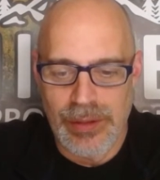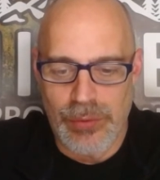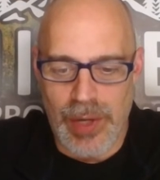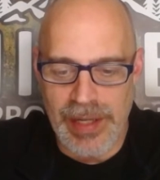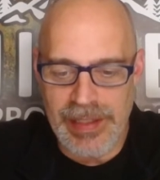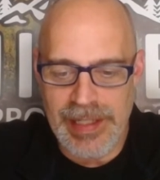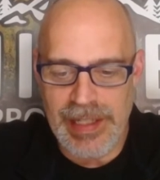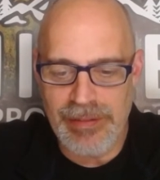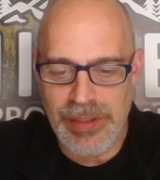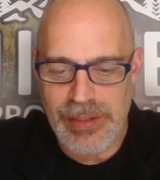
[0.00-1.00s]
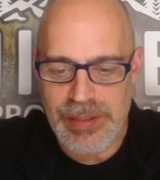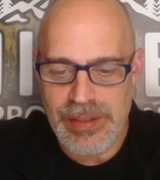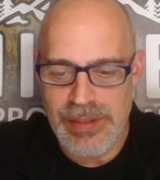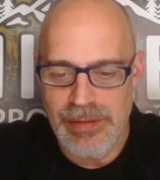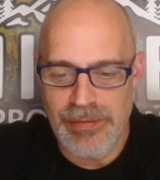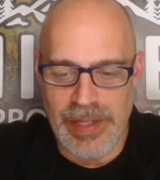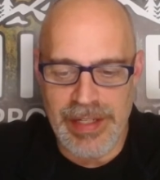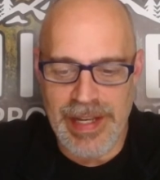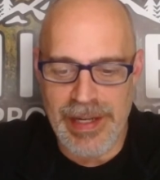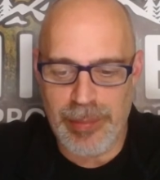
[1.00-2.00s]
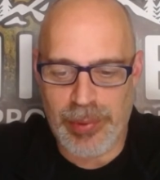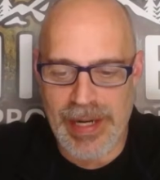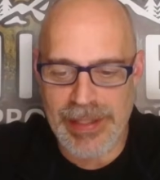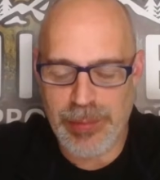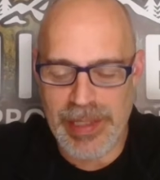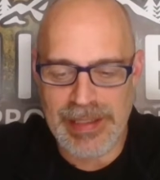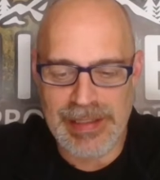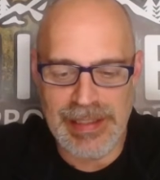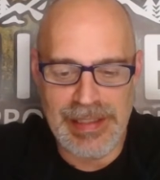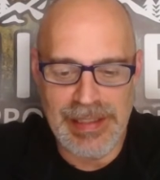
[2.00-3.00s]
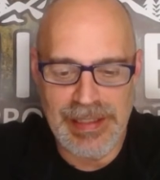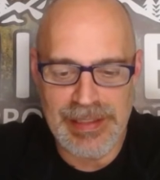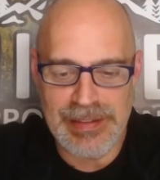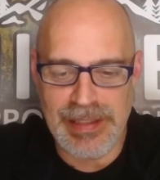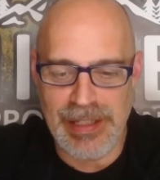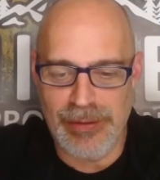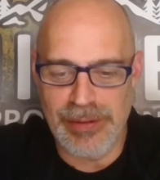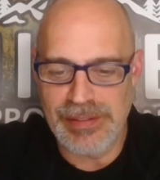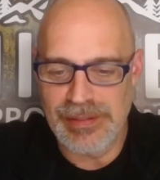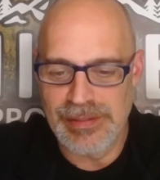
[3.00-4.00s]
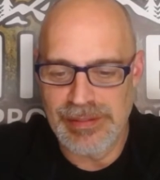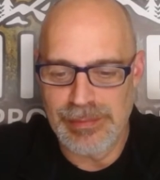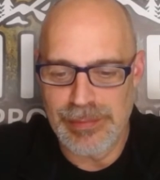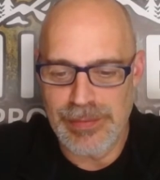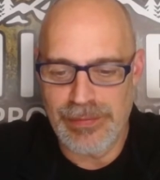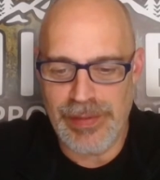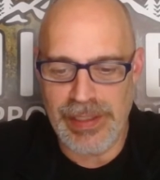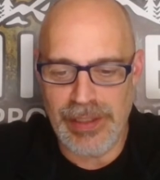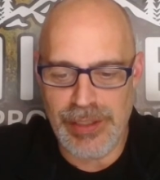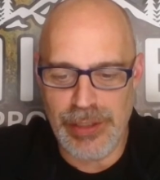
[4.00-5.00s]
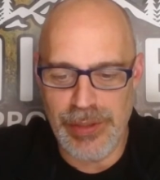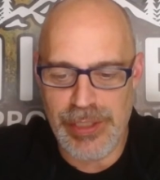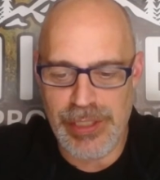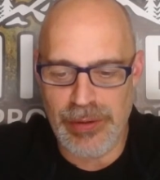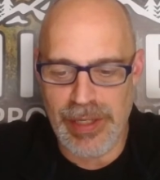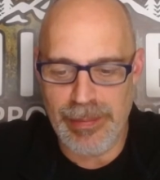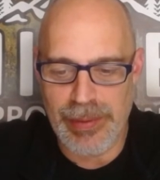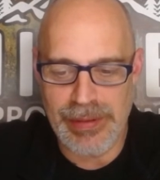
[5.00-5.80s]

Ronnie Davis, Vendetta Prospecting. How's it going? Figured you would show up.